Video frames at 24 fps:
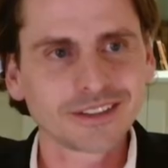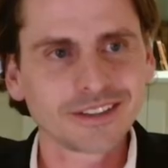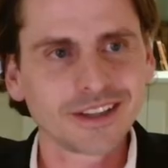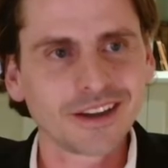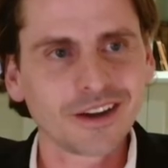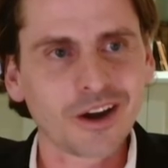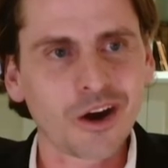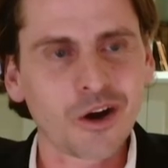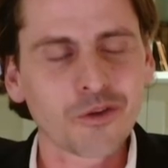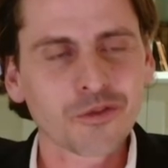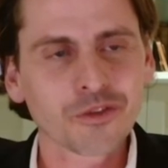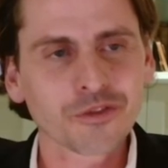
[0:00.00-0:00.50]
it's
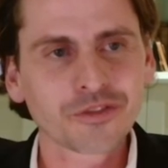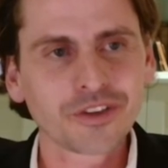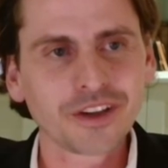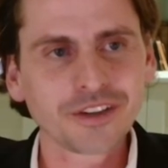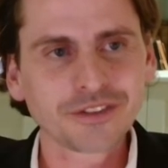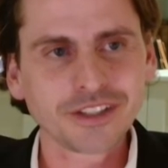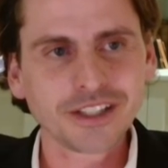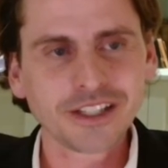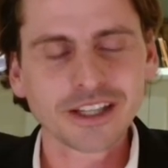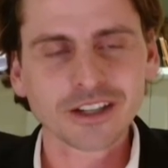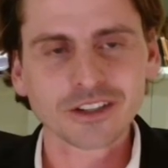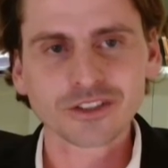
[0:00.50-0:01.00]
over
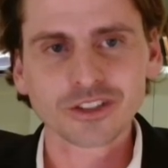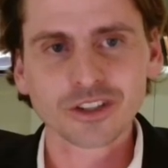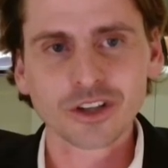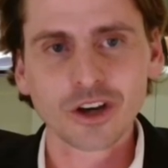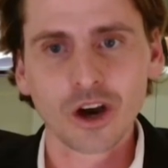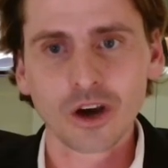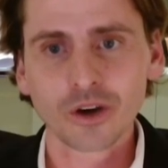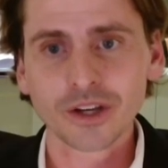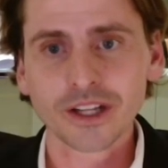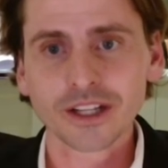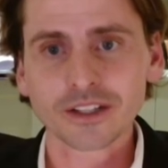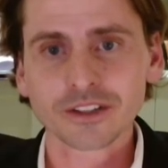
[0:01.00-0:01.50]
15 years
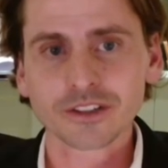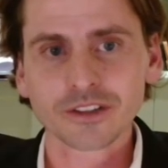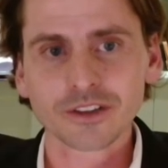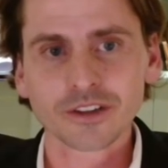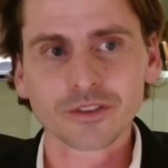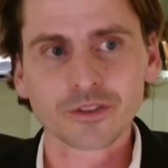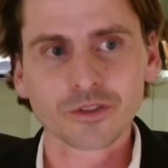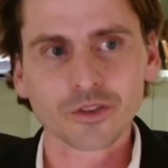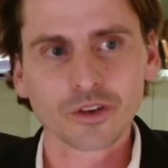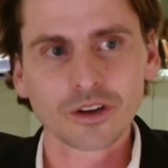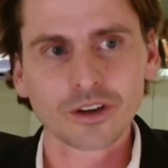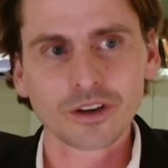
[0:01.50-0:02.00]
ago that the
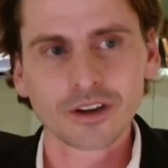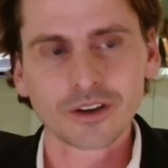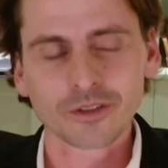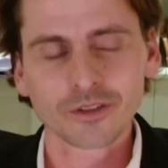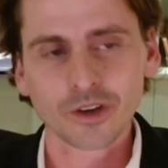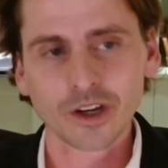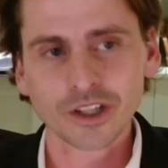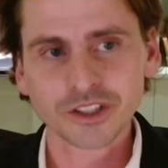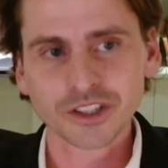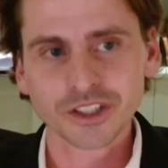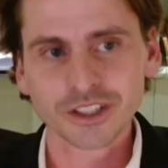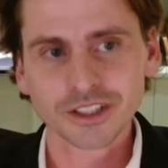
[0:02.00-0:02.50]
uh,
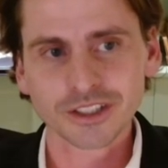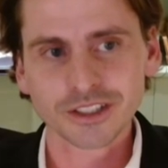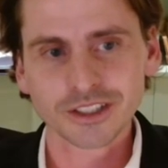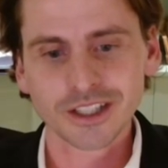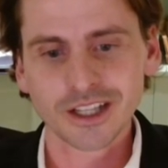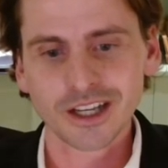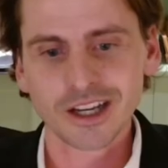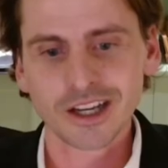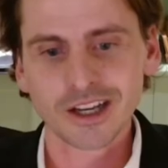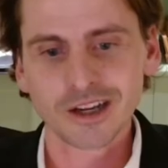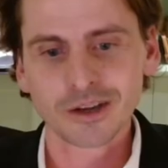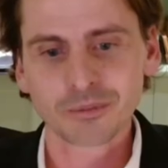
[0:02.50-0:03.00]

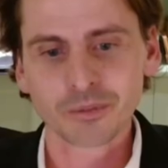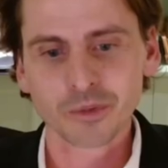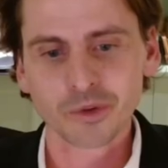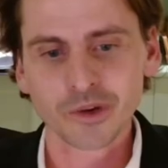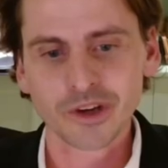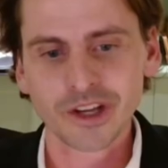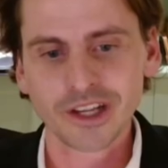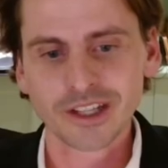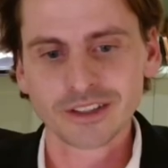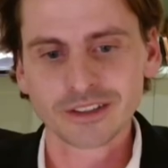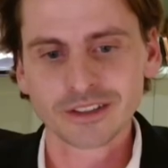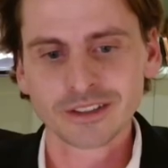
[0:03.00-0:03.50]
Russian uh,
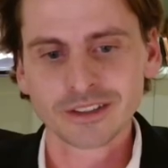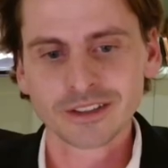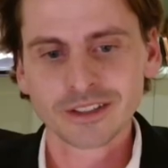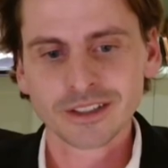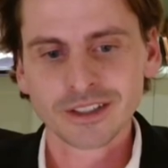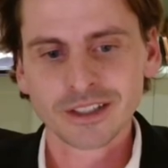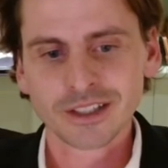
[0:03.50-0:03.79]
Marine